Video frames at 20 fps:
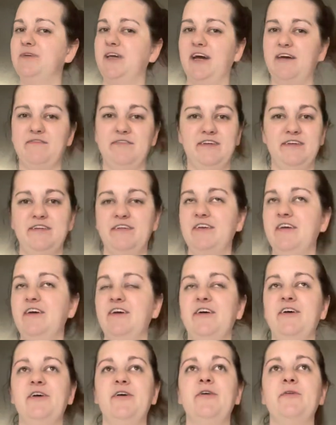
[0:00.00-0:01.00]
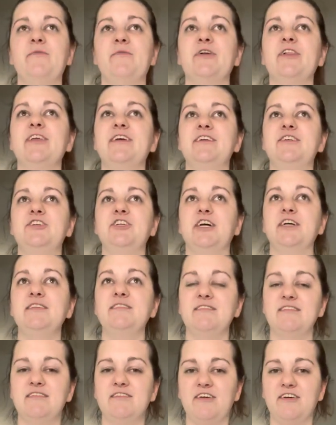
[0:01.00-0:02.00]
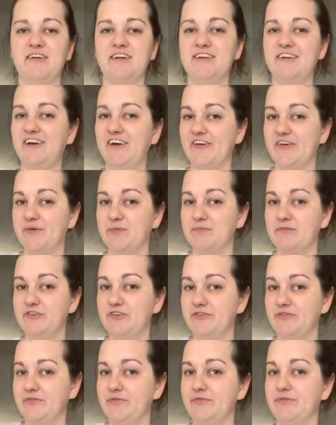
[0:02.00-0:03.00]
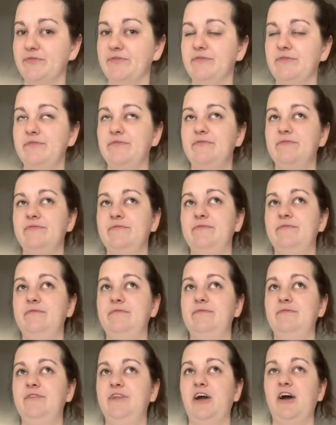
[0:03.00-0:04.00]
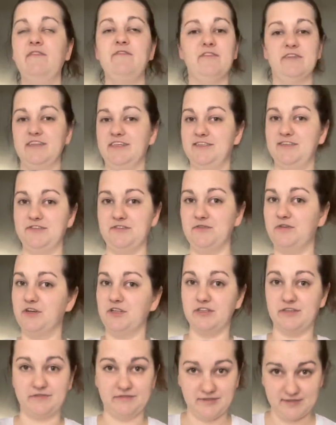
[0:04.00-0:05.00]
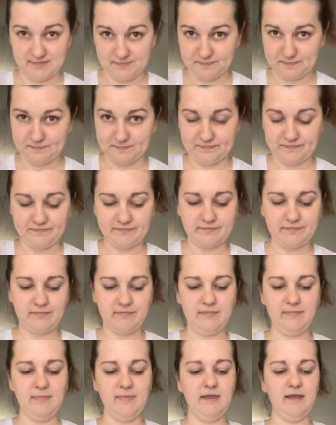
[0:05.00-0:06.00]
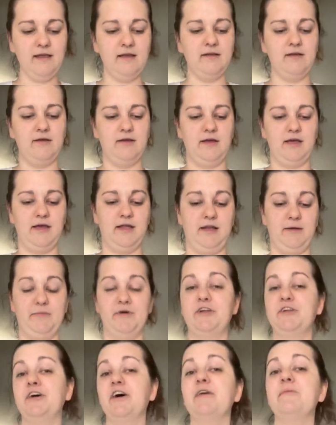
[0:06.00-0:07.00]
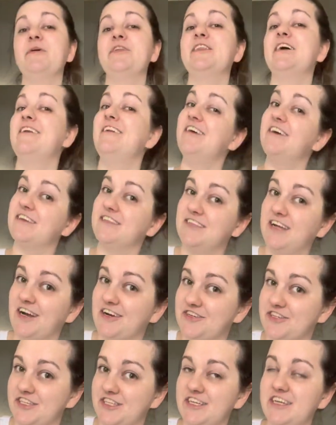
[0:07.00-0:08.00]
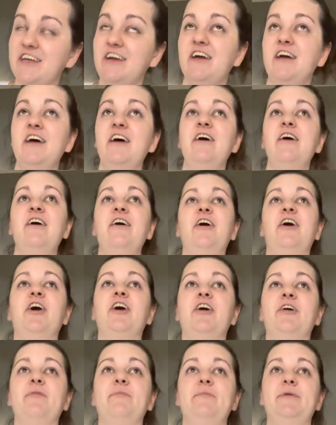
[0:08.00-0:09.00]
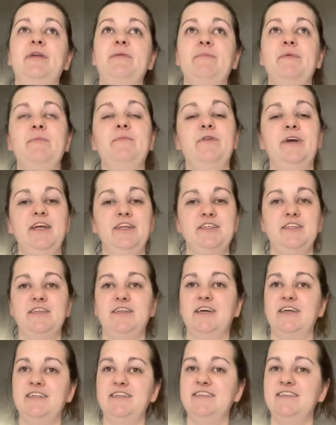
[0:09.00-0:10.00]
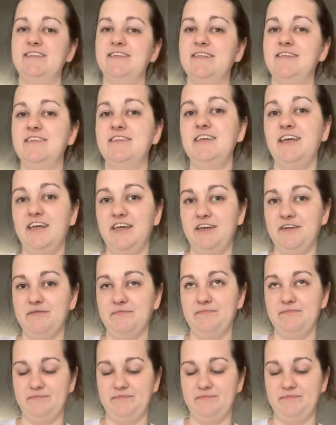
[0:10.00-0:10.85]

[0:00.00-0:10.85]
haven't really adjusted our income to cover these student loans. And I'm going to talk about that next, actually. Our minimum wage in 1968